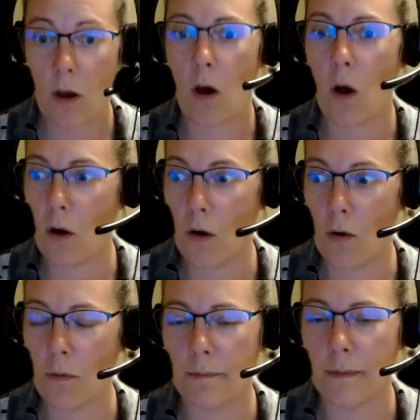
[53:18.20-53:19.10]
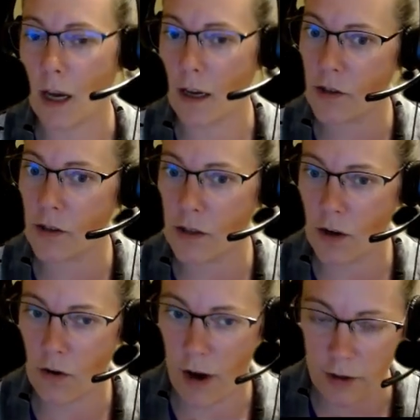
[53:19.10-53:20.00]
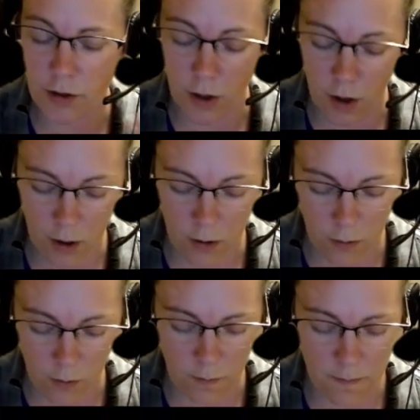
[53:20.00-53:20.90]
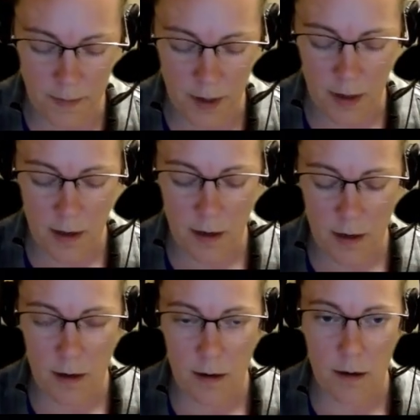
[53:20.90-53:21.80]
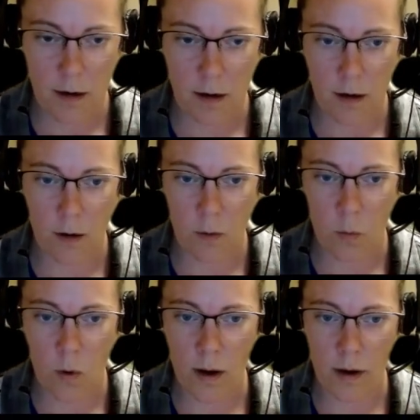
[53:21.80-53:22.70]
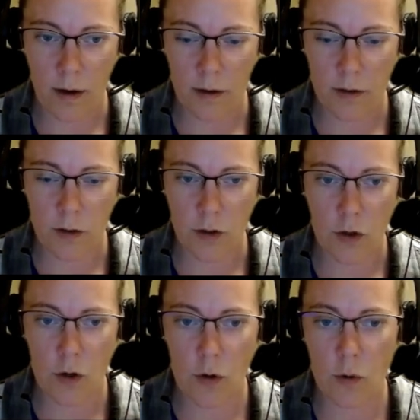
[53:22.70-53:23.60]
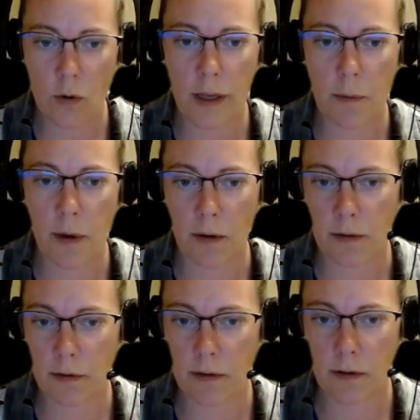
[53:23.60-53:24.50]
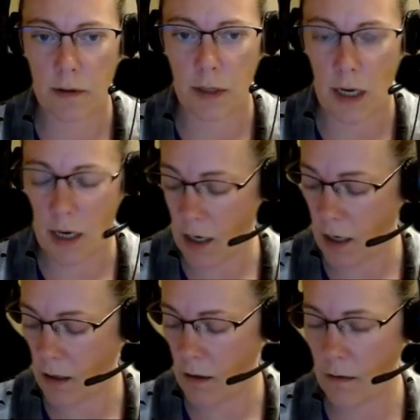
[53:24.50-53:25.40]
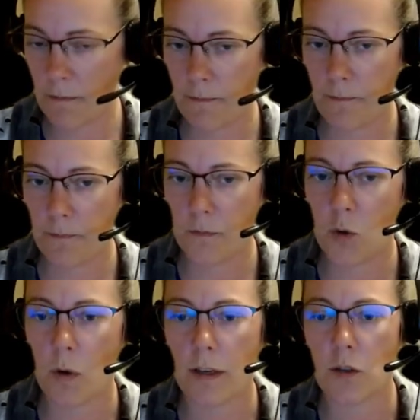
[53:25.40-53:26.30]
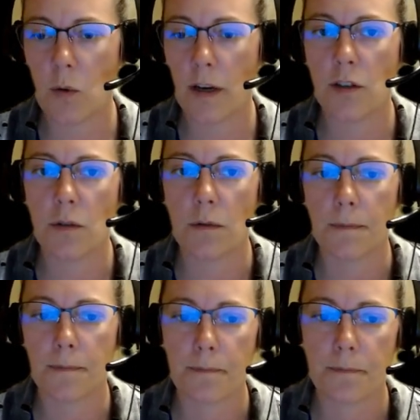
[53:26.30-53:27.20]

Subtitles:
the home, not just the garage, the home was newly built in 2022.